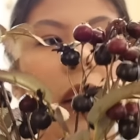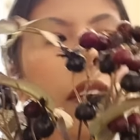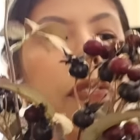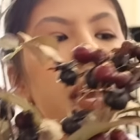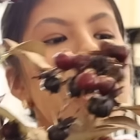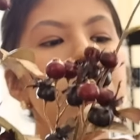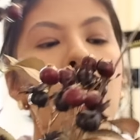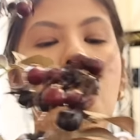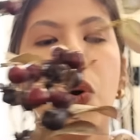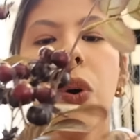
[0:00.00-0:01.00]
in a vase
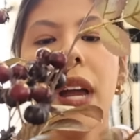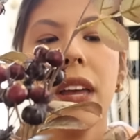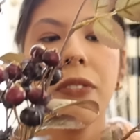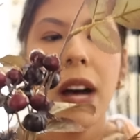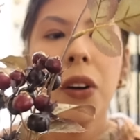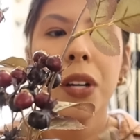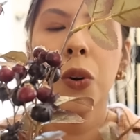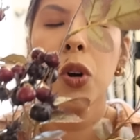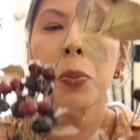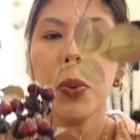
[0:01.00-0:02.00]
or if I'll
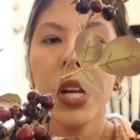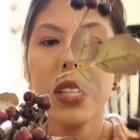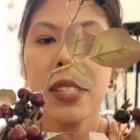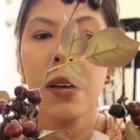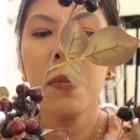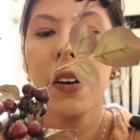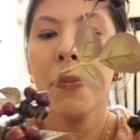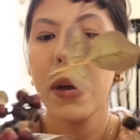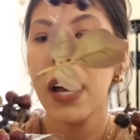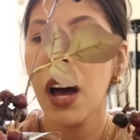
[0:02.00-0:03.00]
incorporate some
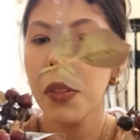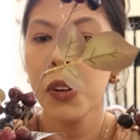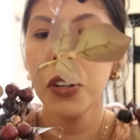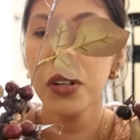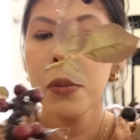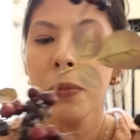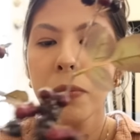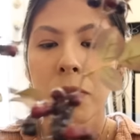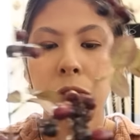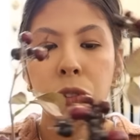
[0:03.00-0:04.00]
of my other
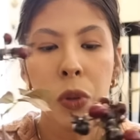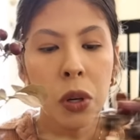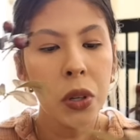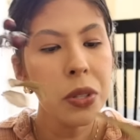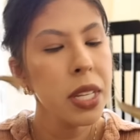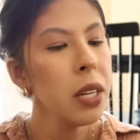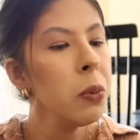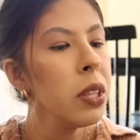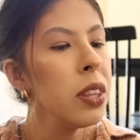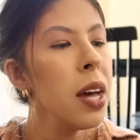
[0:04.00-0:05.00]
florals in
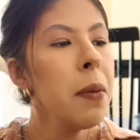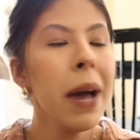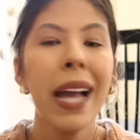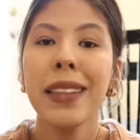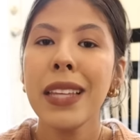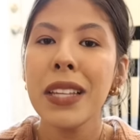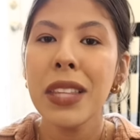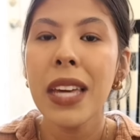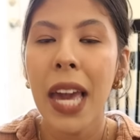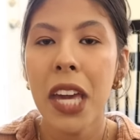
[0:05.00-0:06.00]
with them. I think
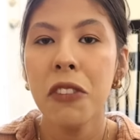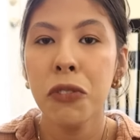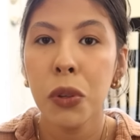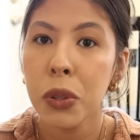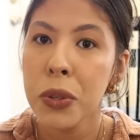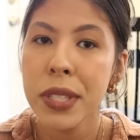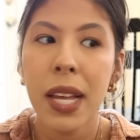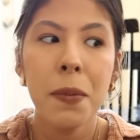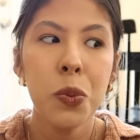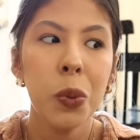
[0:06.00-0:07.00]
the Afloral
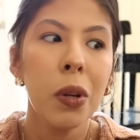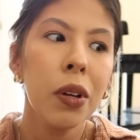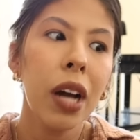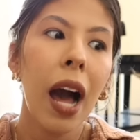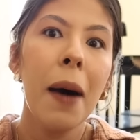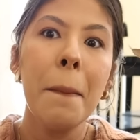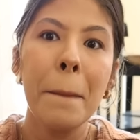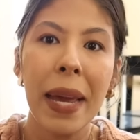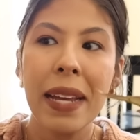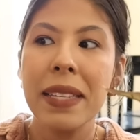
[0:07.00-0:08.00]
stems would look
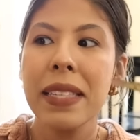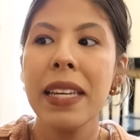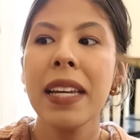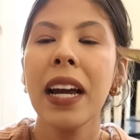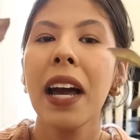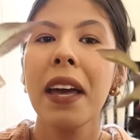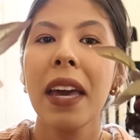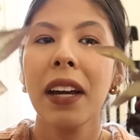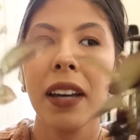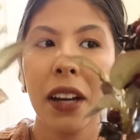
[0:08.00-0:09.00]
amazing
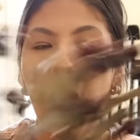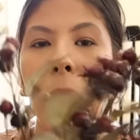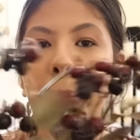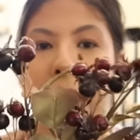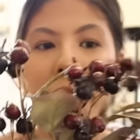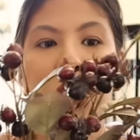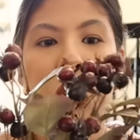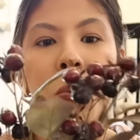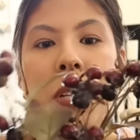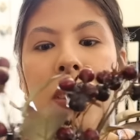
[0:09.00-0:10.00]
in
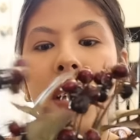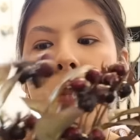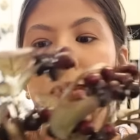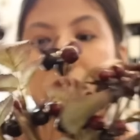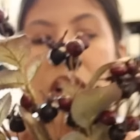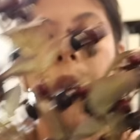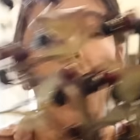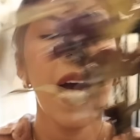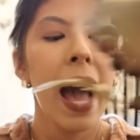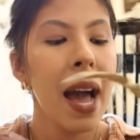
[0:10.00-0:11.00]
combination with them.
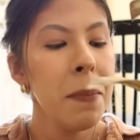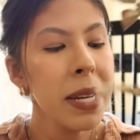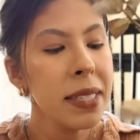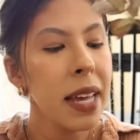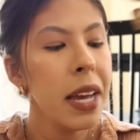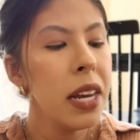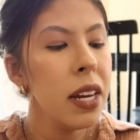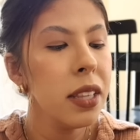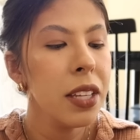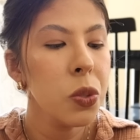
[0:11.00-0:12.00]
So I'm
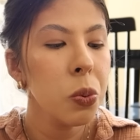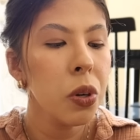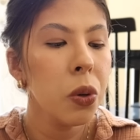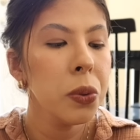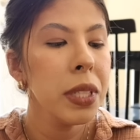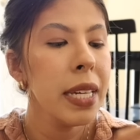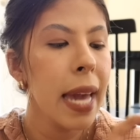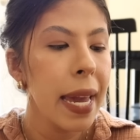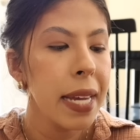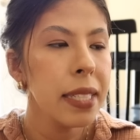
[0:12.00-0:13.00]
excited. These were only
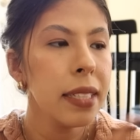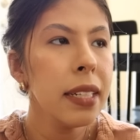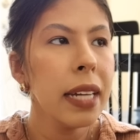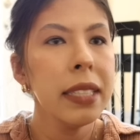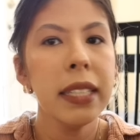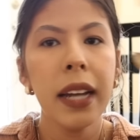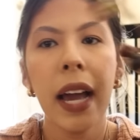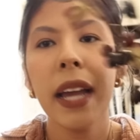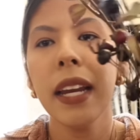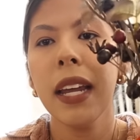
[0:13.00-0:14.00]
$8.99
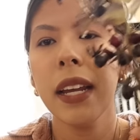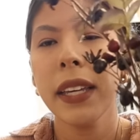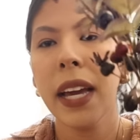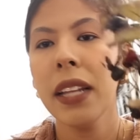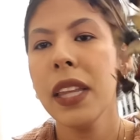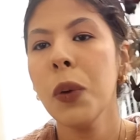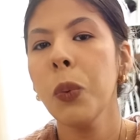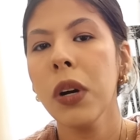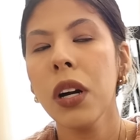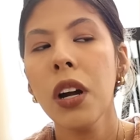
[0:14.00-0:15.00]
and again, they
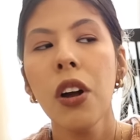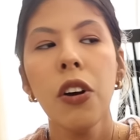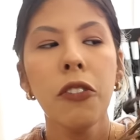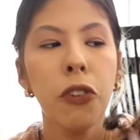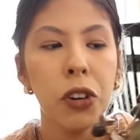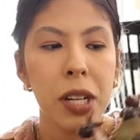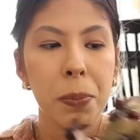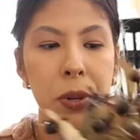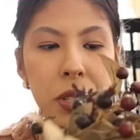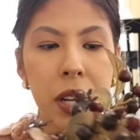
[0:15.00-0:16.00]
were
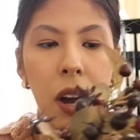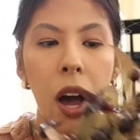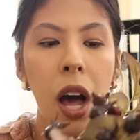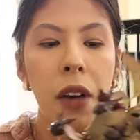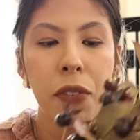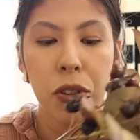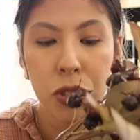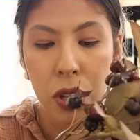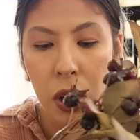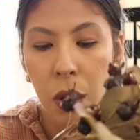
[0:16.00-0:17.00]
40% off.
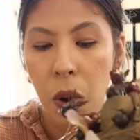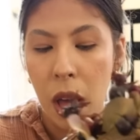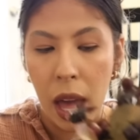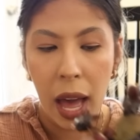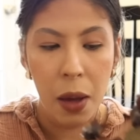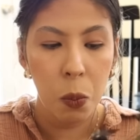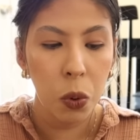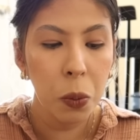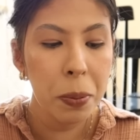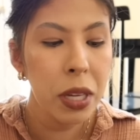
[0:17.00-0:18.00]
So I
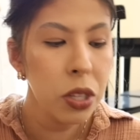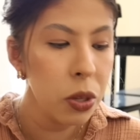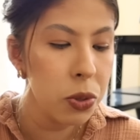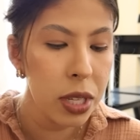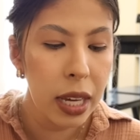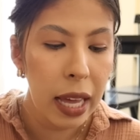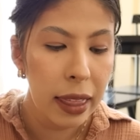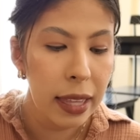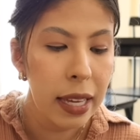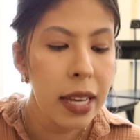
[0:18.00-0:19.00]
will be
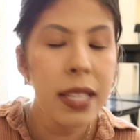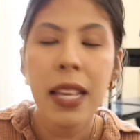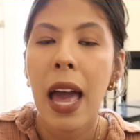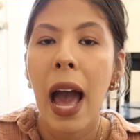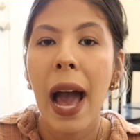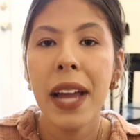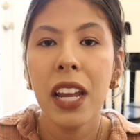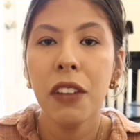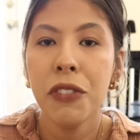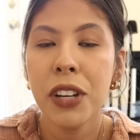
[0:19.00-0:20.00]
using these. And
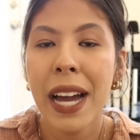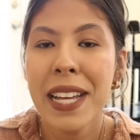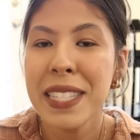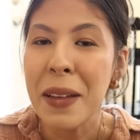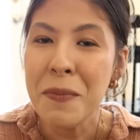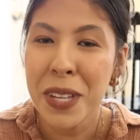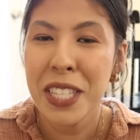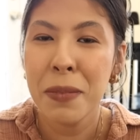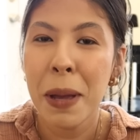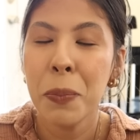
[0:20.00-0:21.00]
if you guys
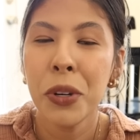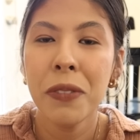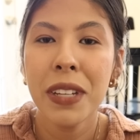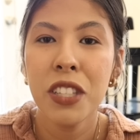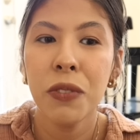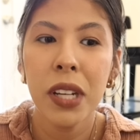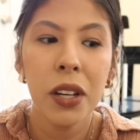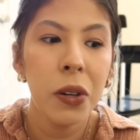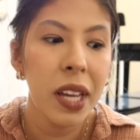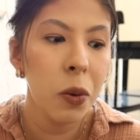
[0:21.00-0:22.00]
missed my previous
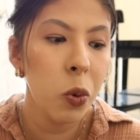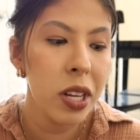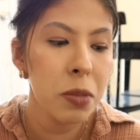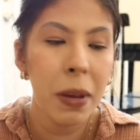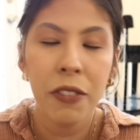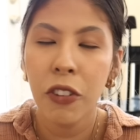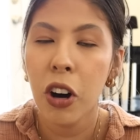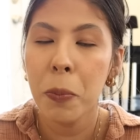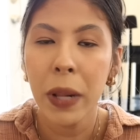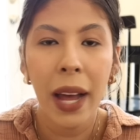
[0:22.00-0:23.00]
video, it was my
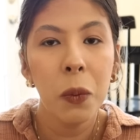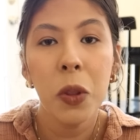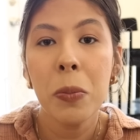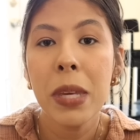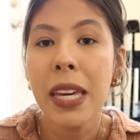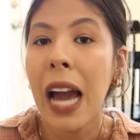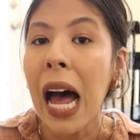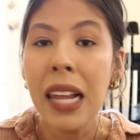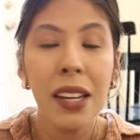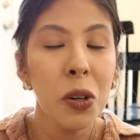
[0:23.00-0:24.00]
fall plan with me,
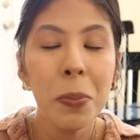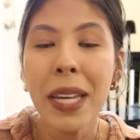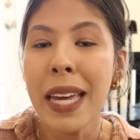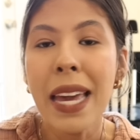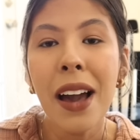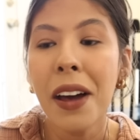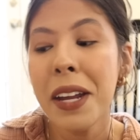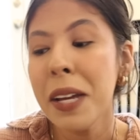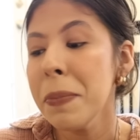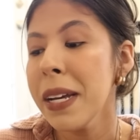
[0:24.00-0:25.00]
a little bit
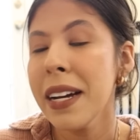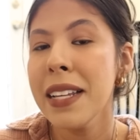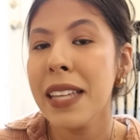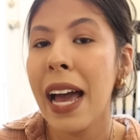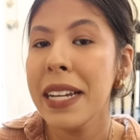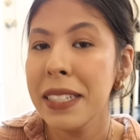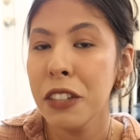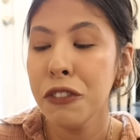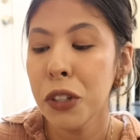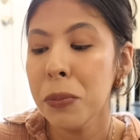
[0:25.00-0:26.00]
chaotic because I
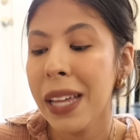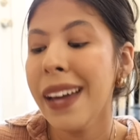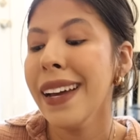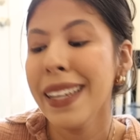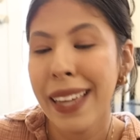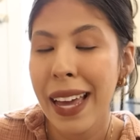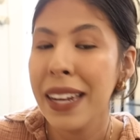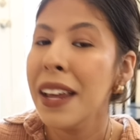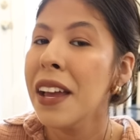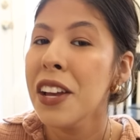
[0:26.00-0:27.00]
did film that again